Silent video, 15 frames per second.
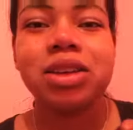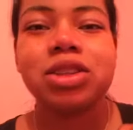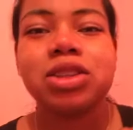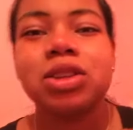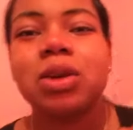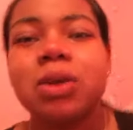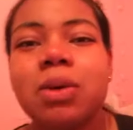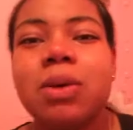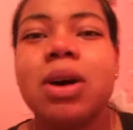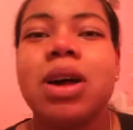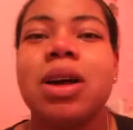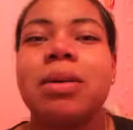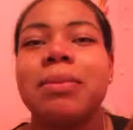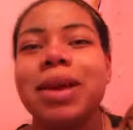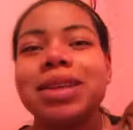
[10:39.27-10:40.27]
so
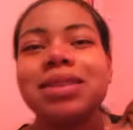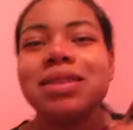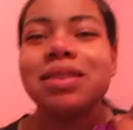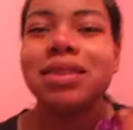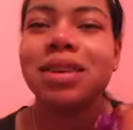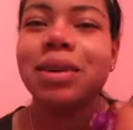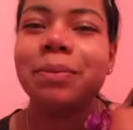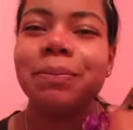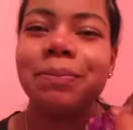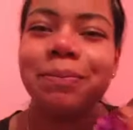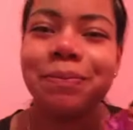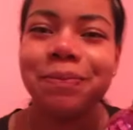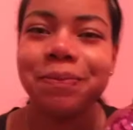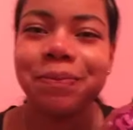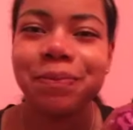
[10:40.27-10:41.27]
basically
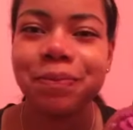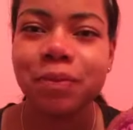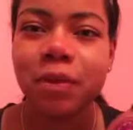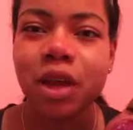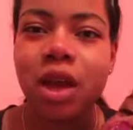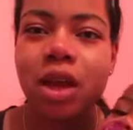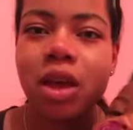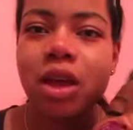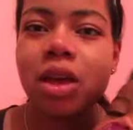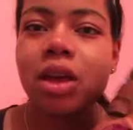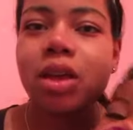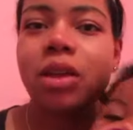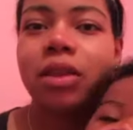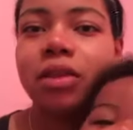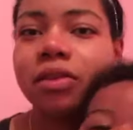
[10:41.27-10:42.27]

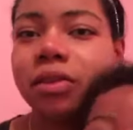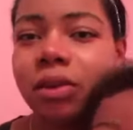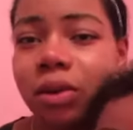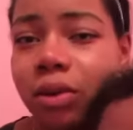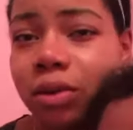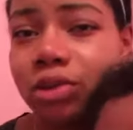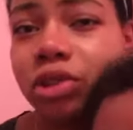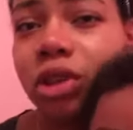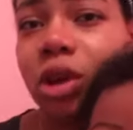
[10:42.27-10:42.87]
this girl she